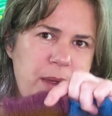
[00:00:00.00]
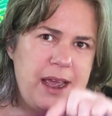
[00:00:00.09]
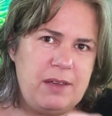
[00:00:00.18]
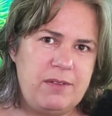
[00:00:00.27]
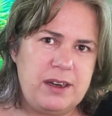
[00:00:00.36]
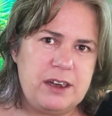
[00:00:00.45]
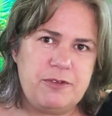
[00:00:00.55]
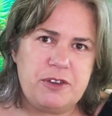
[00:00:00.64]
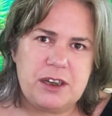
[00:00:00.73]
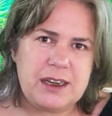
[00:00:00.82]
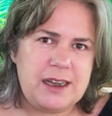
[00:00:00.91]
behaving
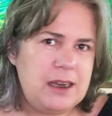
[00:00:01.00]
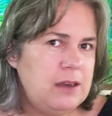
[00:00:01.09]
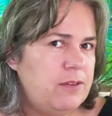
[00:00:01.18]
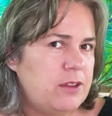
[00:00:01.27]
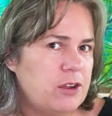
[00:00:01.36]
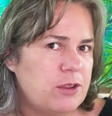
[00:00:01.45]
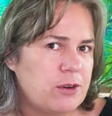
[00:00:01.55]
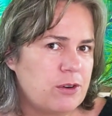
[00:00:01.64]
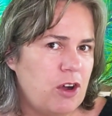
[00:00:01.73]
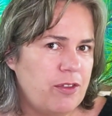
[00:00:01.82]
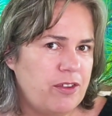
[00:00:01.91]
differently even though
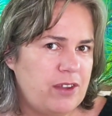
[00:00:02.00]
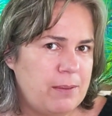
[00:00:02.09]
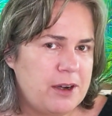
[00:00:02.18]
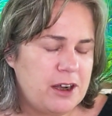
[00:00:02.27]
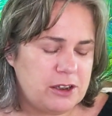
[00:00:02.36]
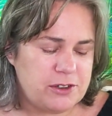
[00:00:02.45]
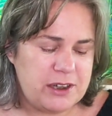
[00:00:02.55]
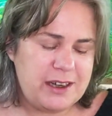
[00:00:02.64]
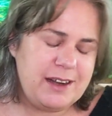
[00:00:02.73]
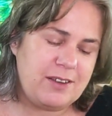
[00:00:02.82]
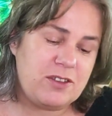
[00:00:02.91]
they're all the same colors?
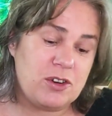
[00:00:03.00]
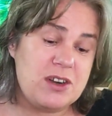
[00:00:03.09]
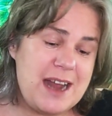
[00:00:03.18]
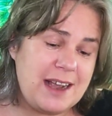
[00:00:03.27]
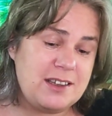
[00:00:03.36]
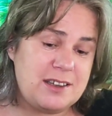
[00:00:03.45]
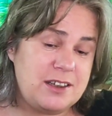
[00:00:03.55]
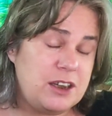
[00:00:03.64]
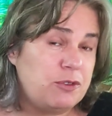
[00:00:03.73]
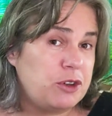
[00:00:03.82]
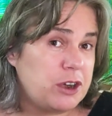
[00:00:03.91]
And yes, they're next to
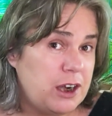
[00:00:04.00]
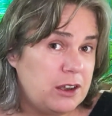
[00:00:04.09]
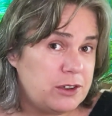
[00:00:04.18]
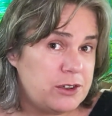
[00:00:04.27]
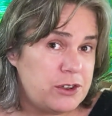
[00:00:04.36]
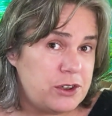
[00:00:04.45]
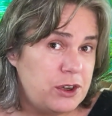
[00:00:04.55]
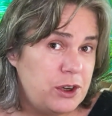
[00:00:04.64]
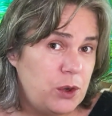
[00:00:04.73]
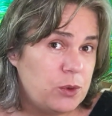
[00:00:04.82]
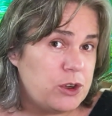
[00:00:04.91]
different colors,
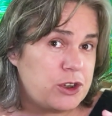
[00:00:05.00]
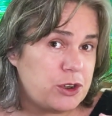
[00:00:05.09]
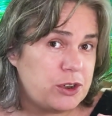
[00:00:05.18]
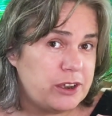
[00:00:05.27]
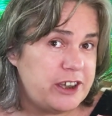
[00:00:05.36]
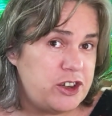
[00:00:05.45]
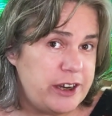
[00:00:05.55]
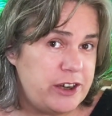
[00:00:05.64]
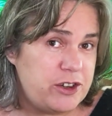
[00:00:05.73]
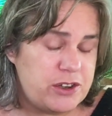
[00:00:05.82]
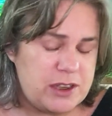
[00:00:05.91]
which certainly
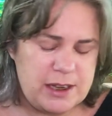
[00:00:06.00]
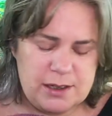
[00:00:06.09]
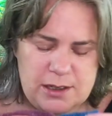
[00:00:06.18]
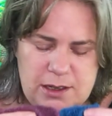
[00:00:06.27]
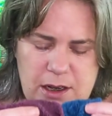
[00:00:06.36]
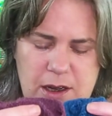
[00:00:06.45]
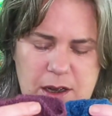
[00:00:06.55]
changes things.